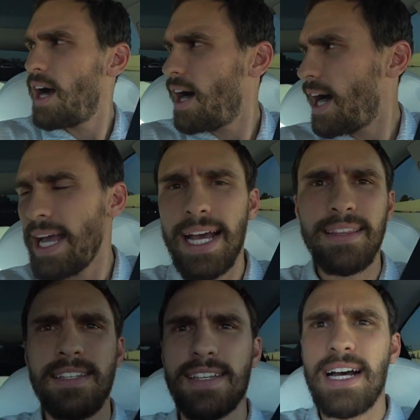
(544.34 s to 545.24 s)
I had
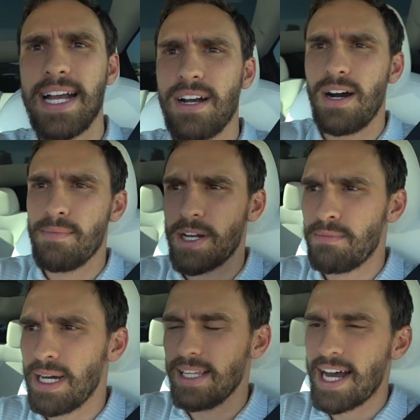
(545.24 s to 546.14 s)
this guy comment on
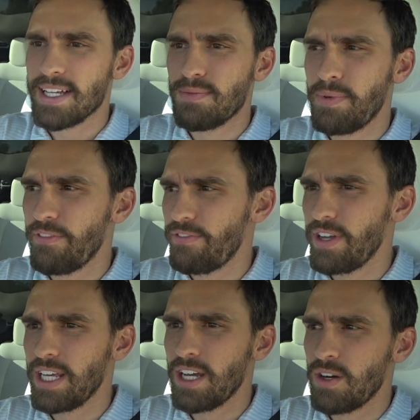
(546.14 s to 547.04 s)
my last
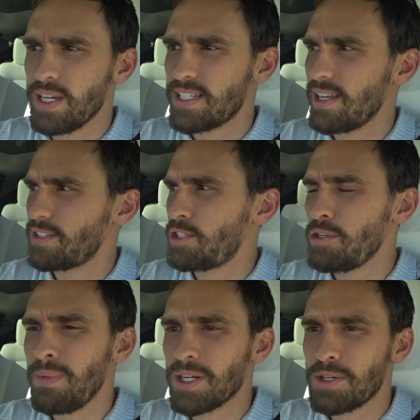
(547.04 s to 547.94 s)
video. He said too
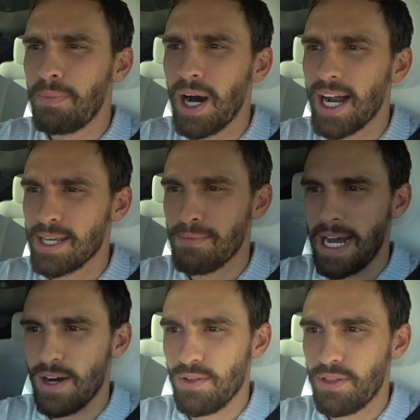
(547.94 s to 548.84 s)
much potty mouth.